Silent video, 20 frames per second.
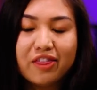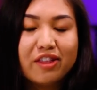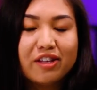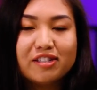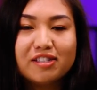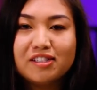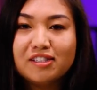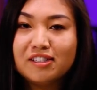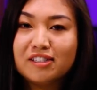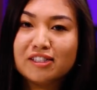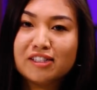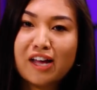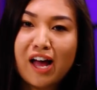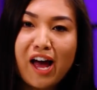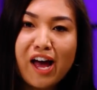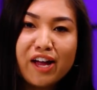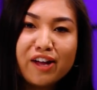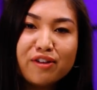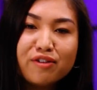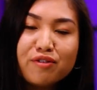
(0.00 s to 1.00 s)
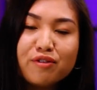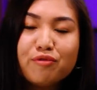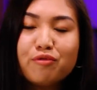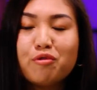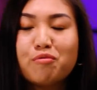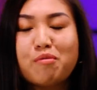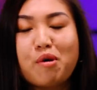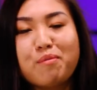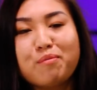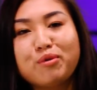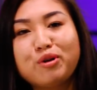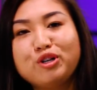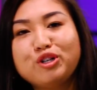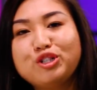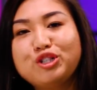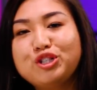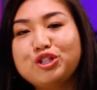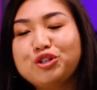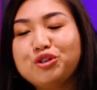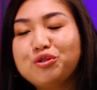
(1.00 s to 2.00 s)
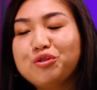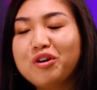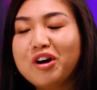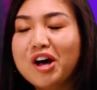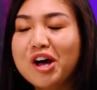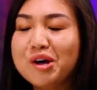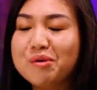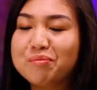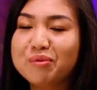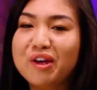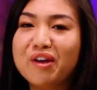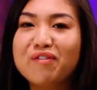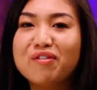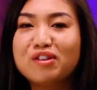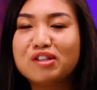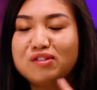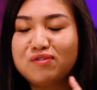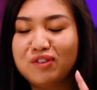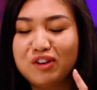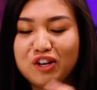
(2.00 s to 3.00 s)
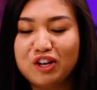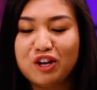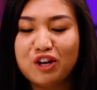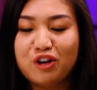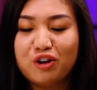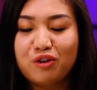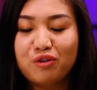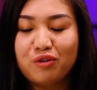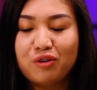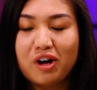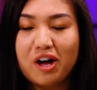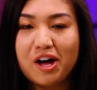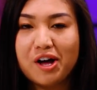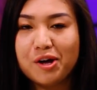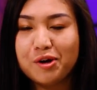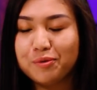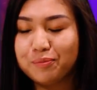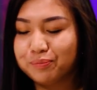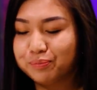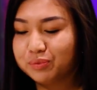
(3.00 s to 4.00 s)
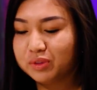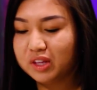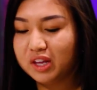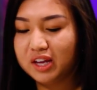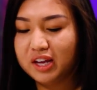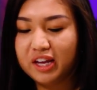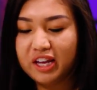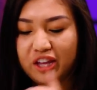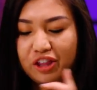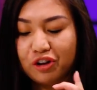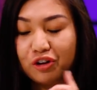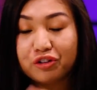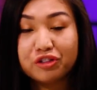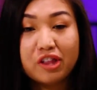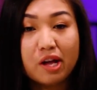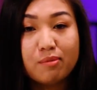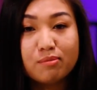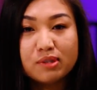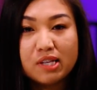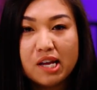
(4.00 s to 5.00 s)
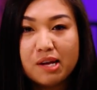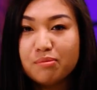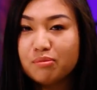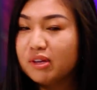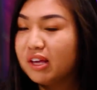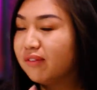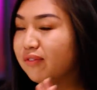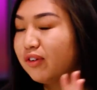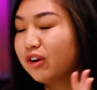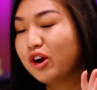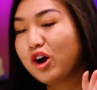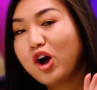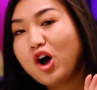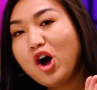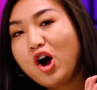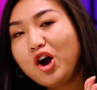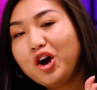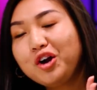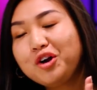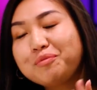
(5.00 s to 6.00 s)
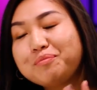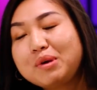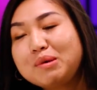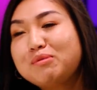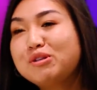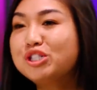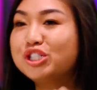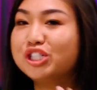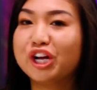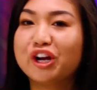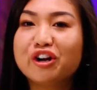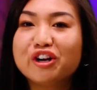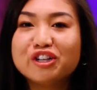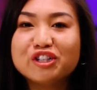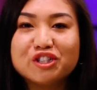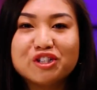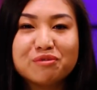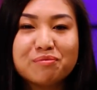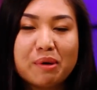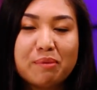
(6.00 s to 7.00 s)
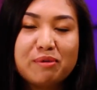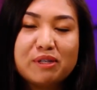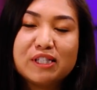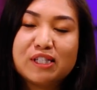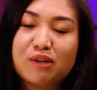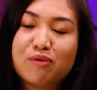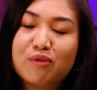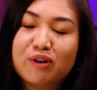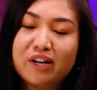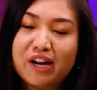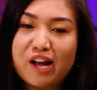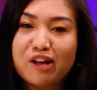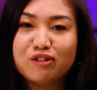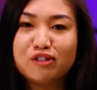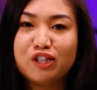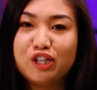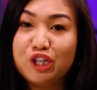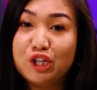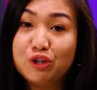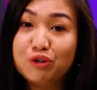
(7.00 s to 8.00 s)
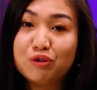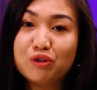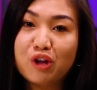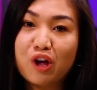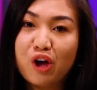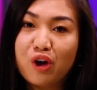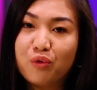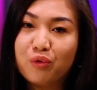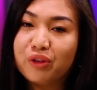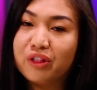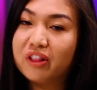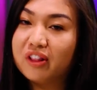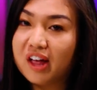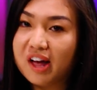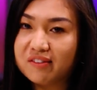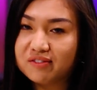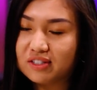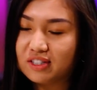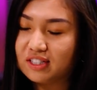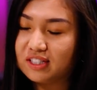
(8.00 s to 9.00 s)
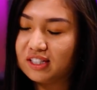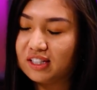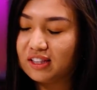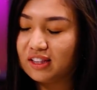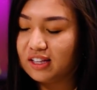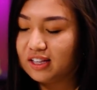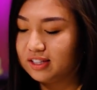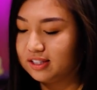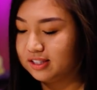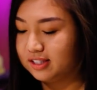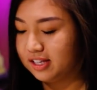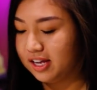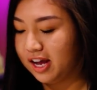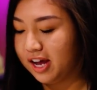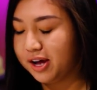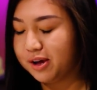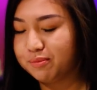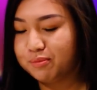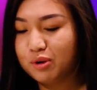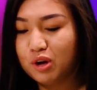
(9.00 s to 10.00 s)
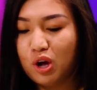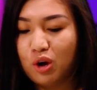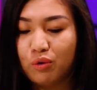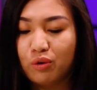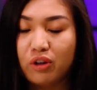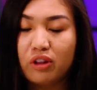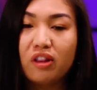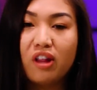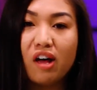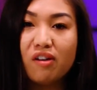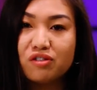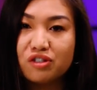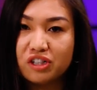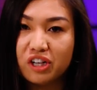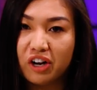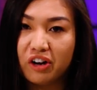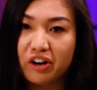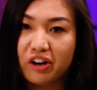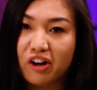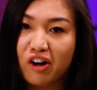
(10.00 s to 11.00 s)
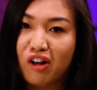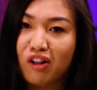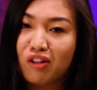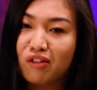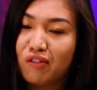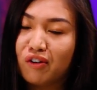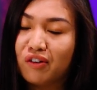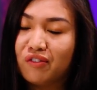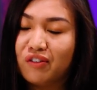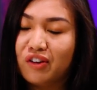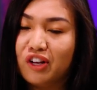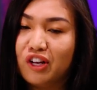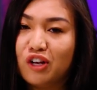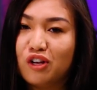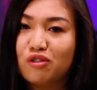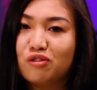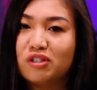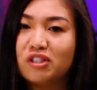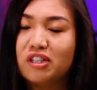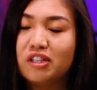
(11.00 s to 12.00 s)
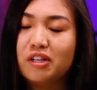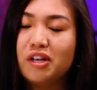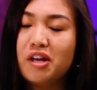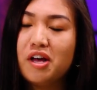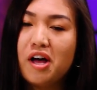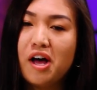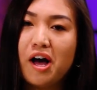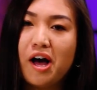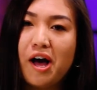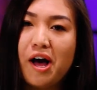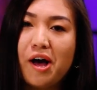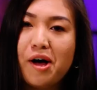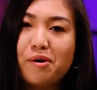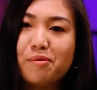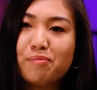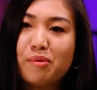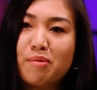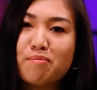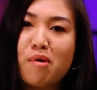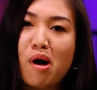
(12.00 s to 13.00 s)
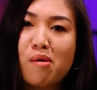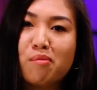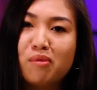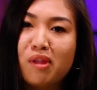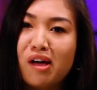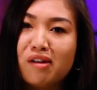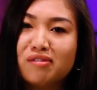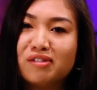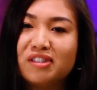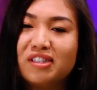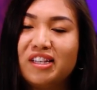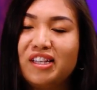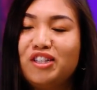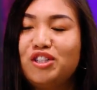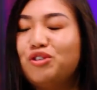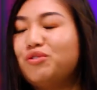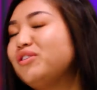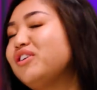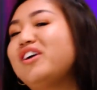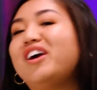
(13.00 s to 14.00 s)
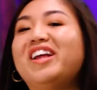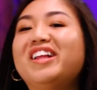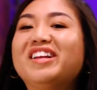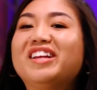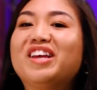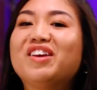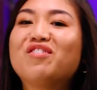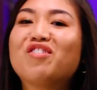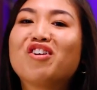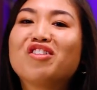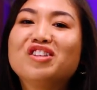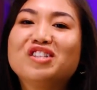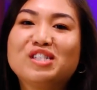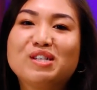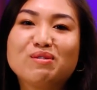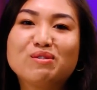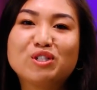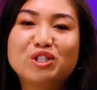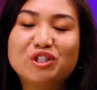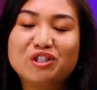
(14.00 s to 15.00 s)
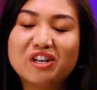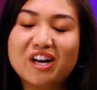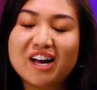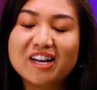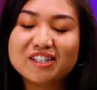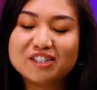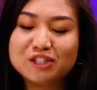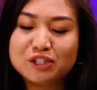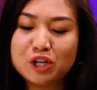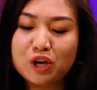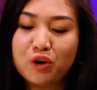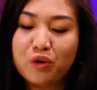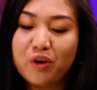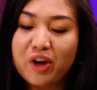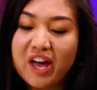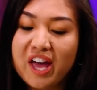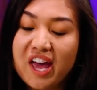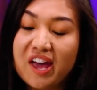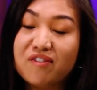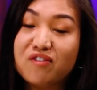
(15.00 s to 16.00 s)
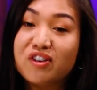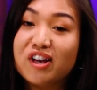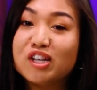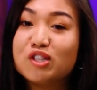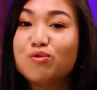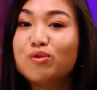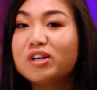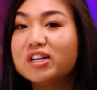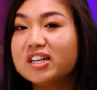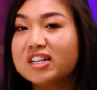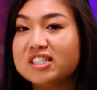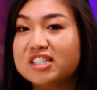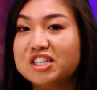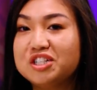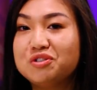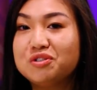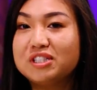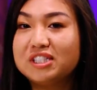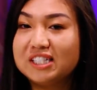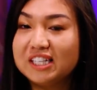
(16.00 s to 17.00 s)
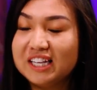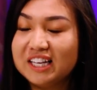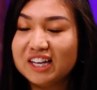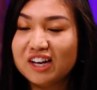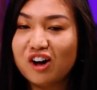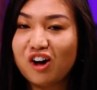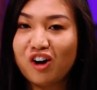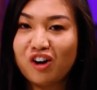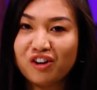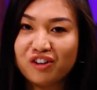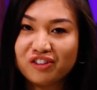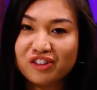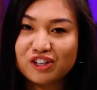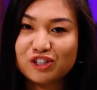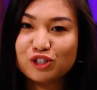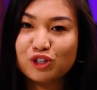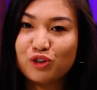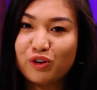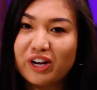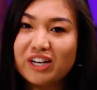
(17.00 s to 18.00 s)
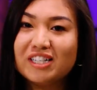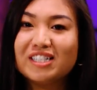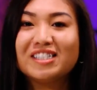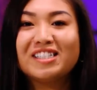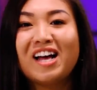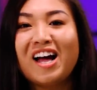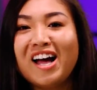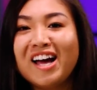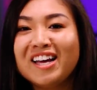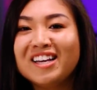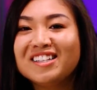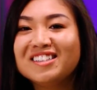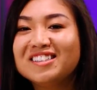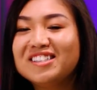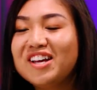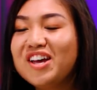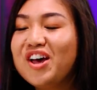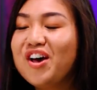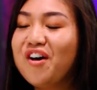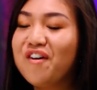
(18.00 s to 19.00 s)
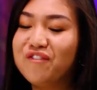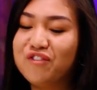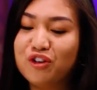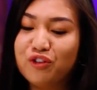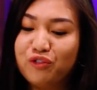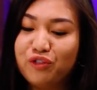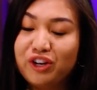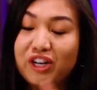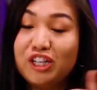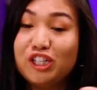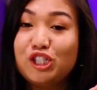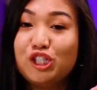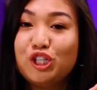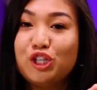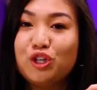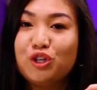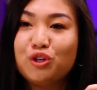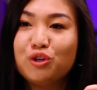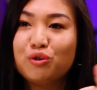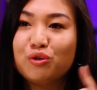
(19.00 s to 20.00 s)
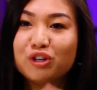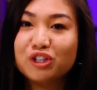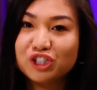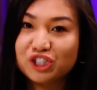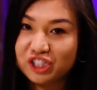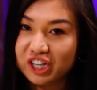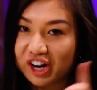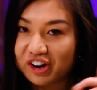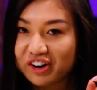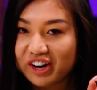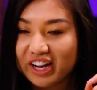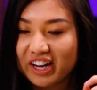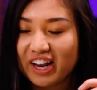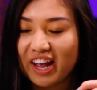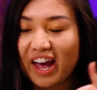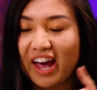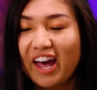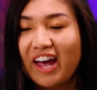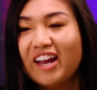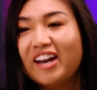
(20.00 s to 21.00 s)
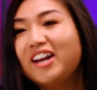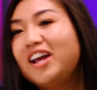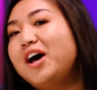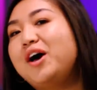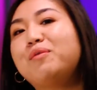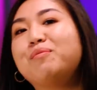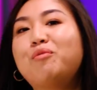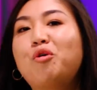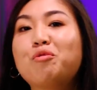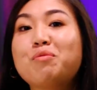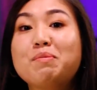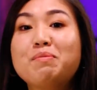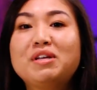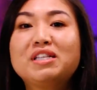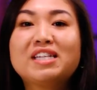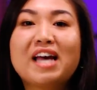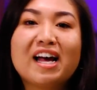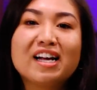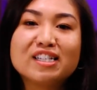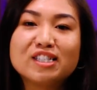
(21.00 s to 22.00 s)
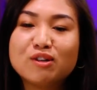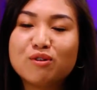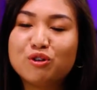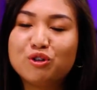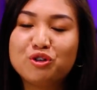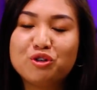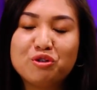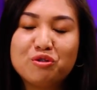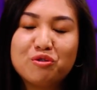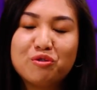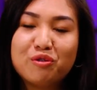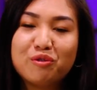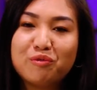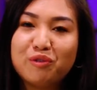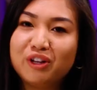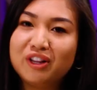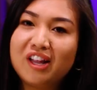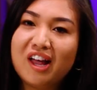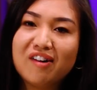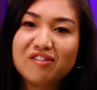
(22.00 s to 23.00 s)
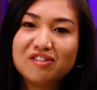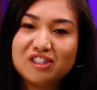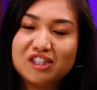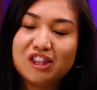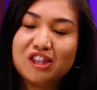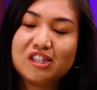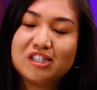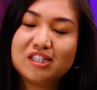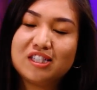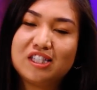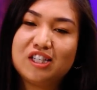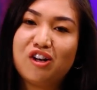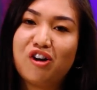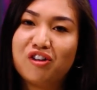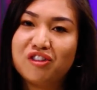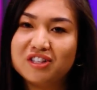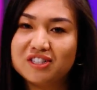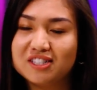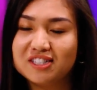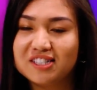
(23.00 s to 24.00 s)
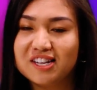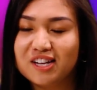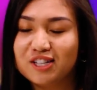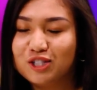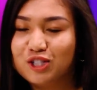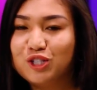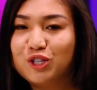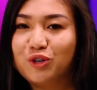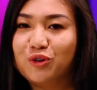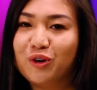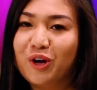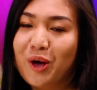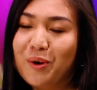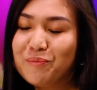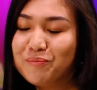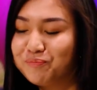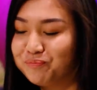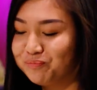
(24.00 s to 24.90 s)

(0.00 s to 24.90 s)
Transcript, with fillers: this design, remember to um, give this video um, either a thumbs up, give it a heart, maybe share it to maybe someone else that you know would love to see this. Um, we love sharing all of our videos, and um, my mom loves doing and giving all these tips to you guys. So if you guys want to continue seeing all these great designs, feel free to share it, and um, or maybe tag someone who would love to see all these designs too, okay?